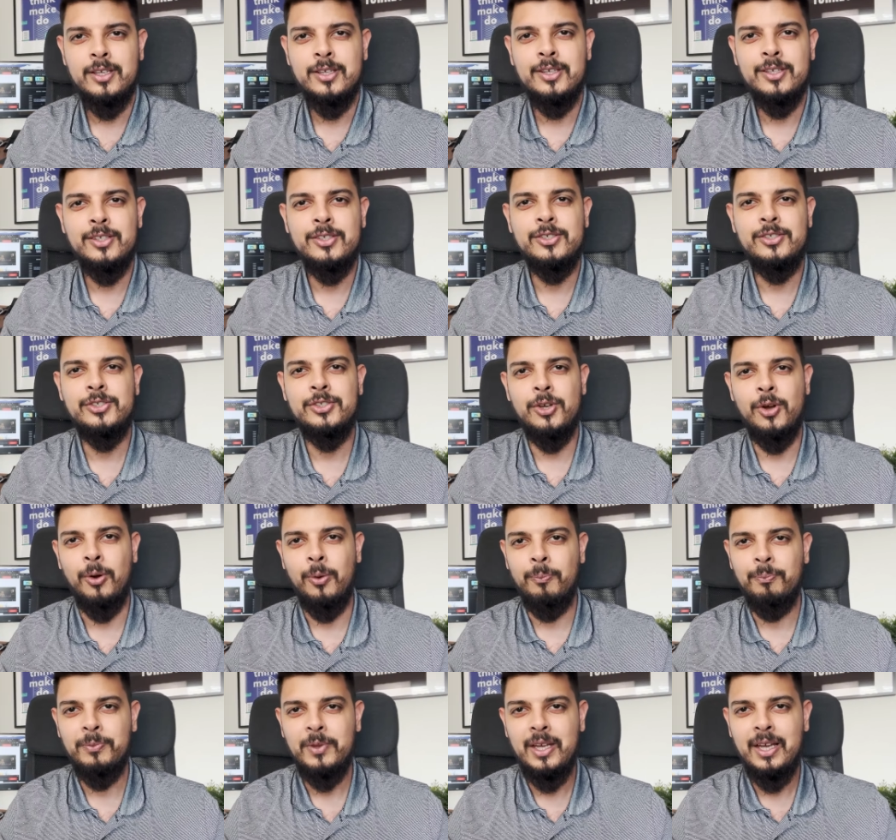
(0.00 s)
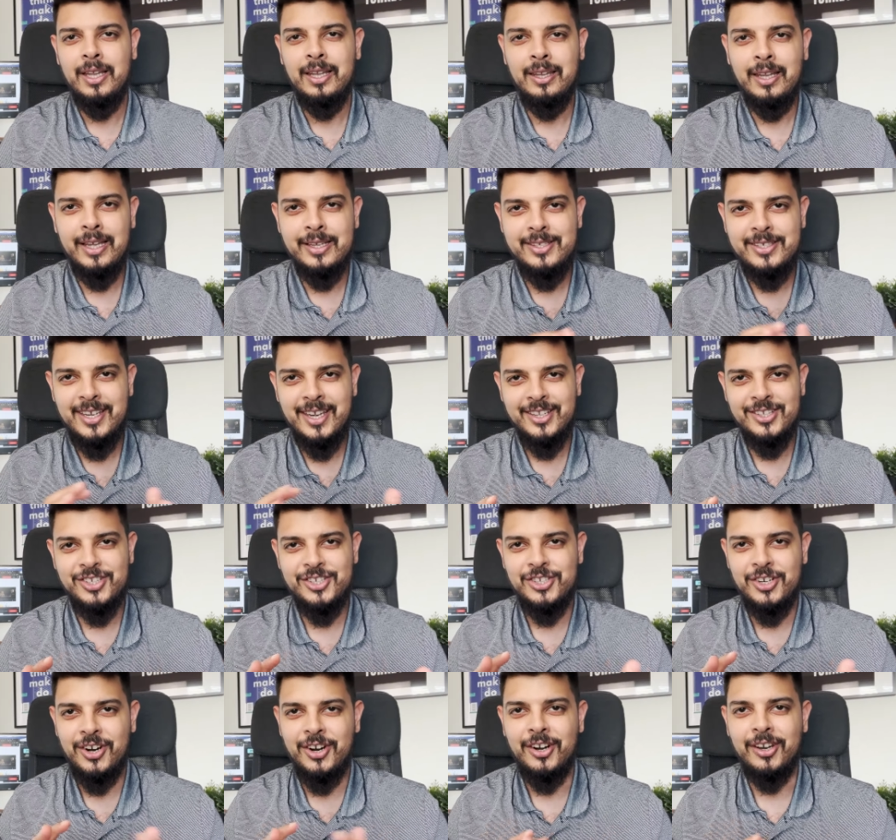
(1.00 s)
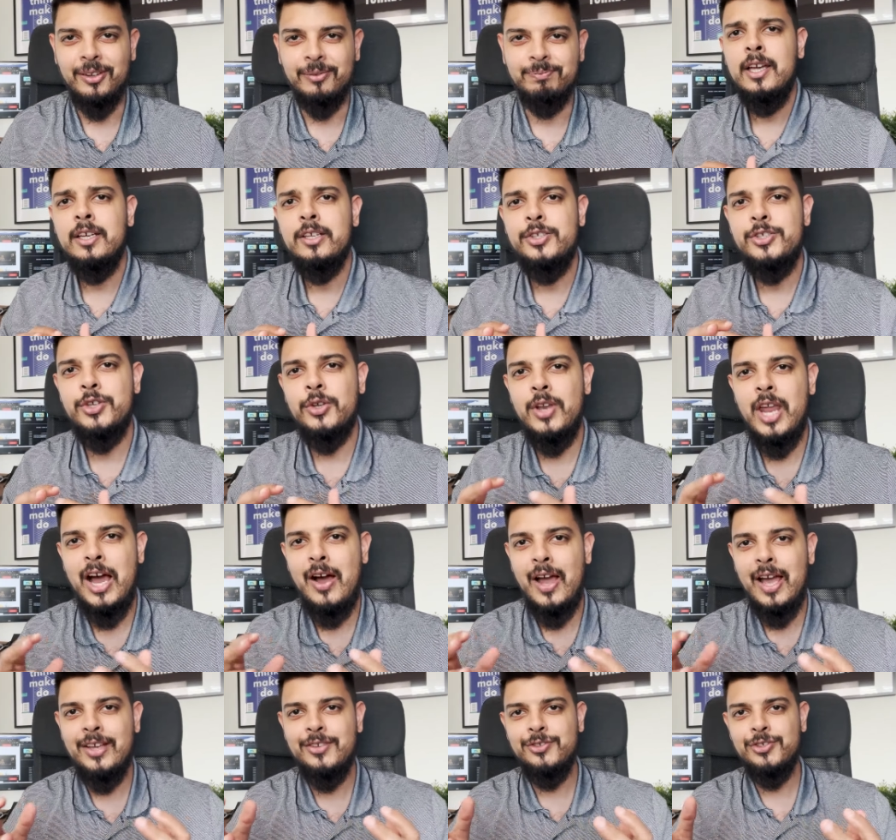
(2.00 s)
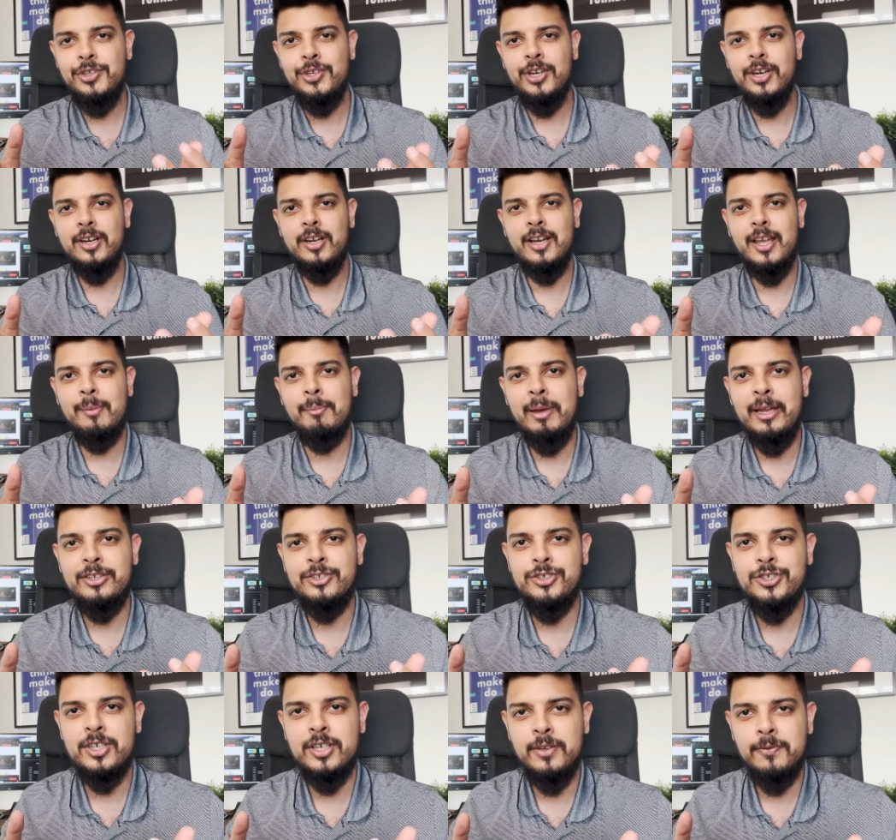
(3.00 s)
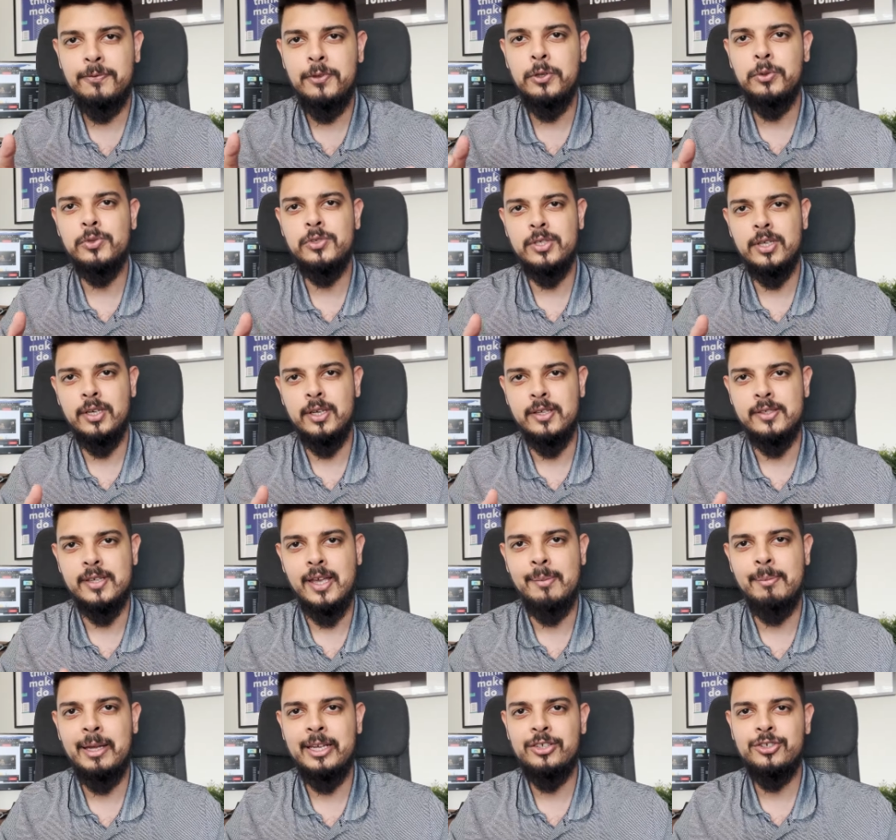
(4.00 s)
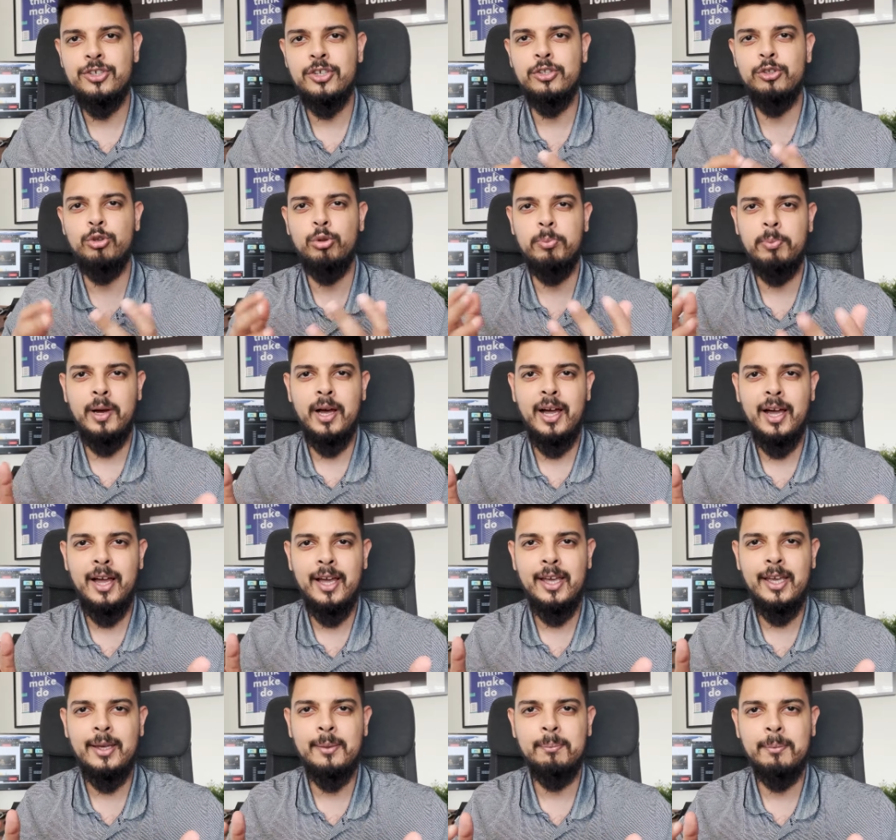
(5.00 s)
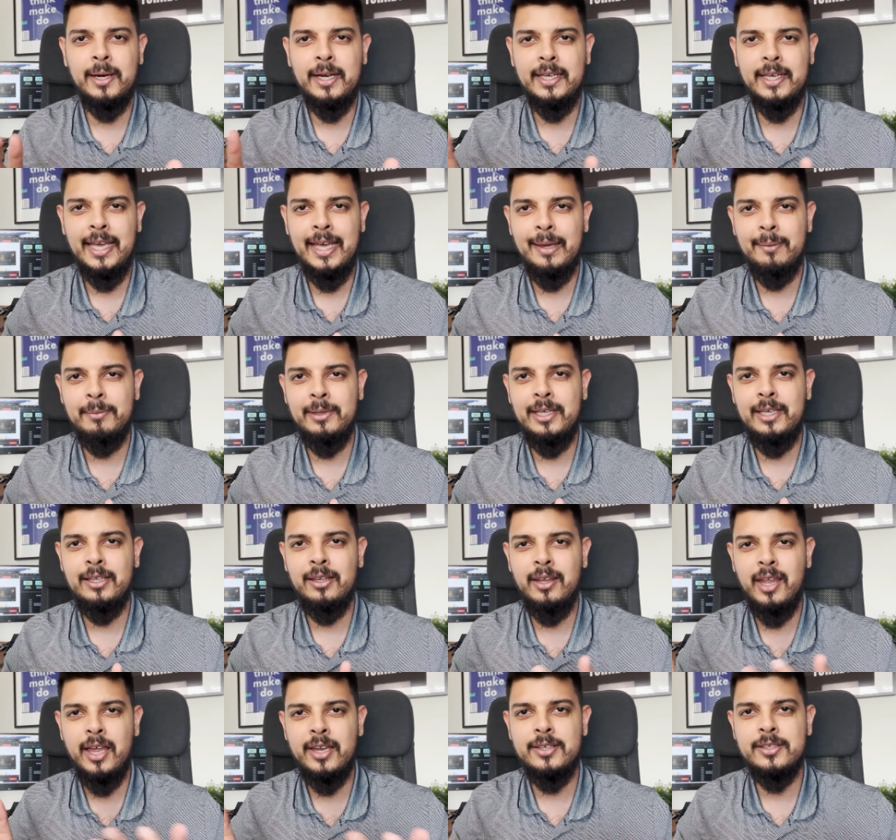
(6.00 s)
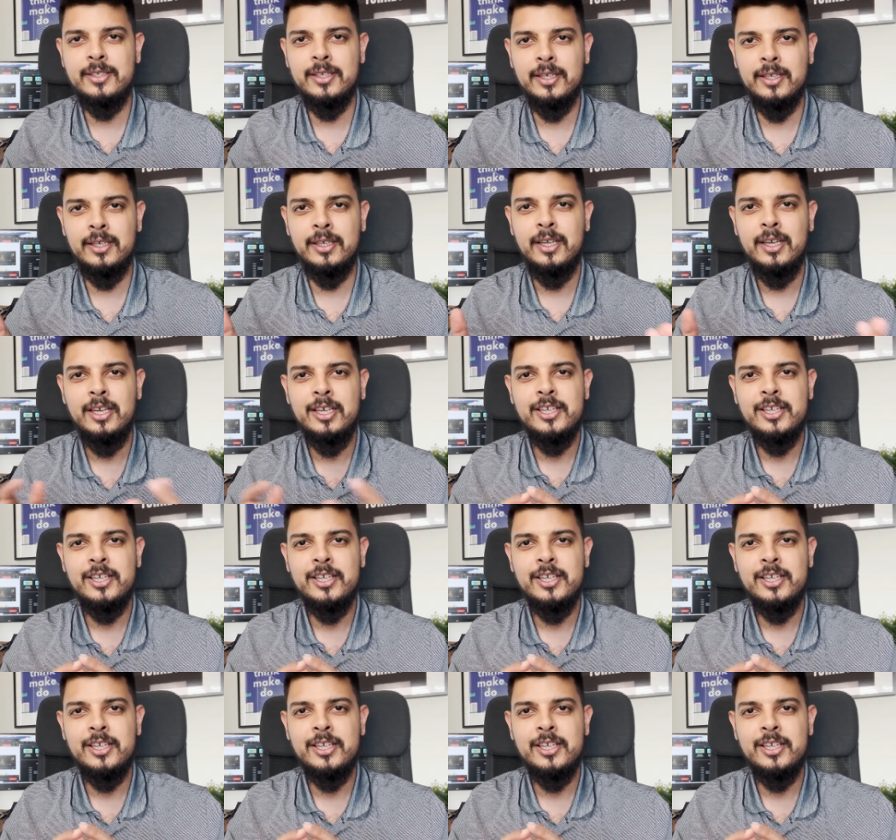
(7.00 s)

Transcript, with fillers: So let's get started. So now, as you heard, I mentioned a few cities. I mentioned Dubai, Miami, London.